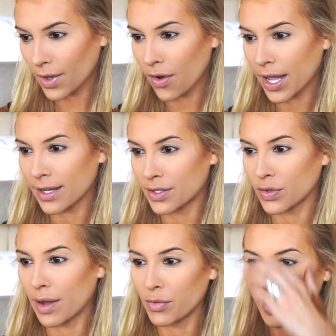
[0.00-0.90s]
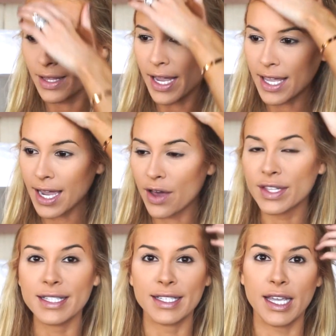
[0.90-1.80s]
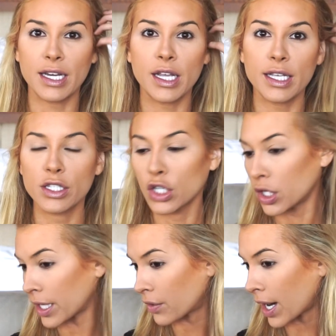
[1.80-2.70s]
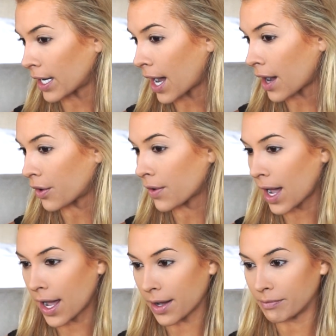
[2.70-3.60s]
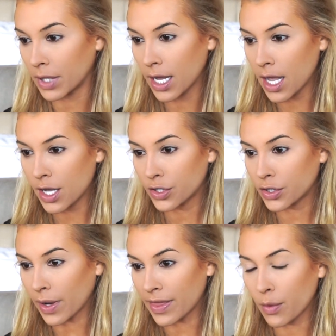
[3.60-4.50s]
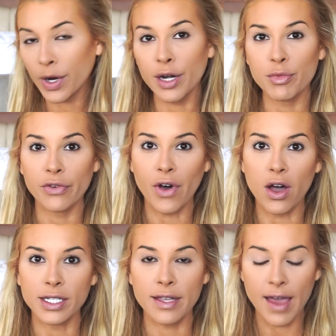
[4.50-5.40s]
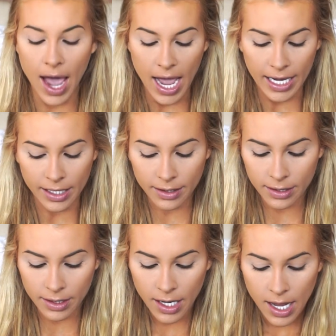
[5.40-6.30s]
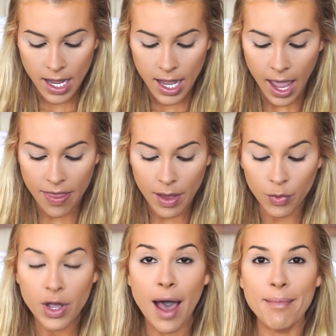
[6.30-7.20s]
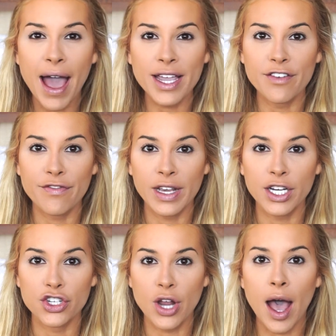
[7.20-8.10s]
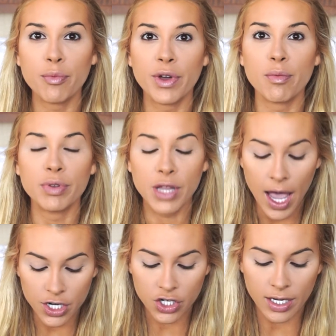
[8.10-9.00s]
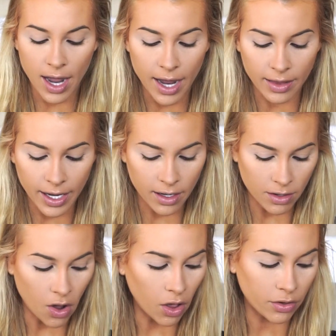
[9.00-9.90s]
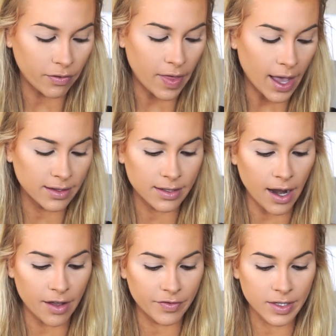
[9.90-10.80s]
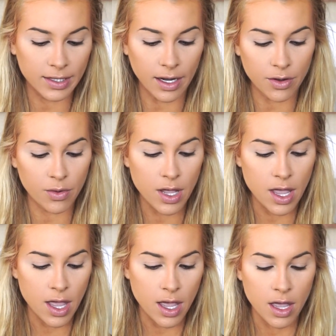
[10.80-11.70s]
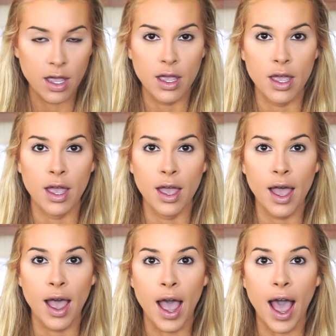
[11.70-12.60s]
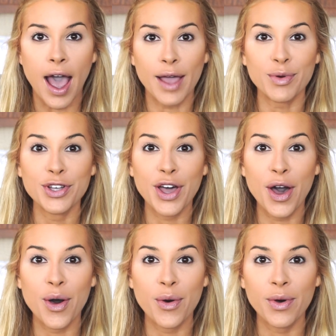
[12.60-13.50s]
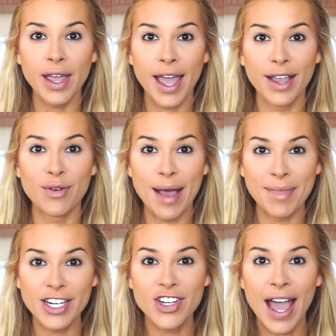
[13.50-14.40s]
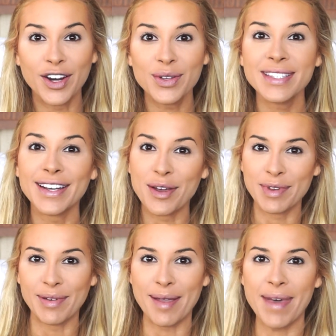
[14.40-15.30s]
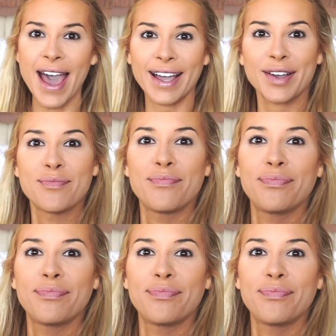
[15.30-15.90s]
Okay, so I'm really liking how the skin is looking right now. So I think we're gonna move on to the eyes, and then we'll come back and finish up with blush and highlight and all of that stuff. So I will go and grab my shadows and I'll be right back.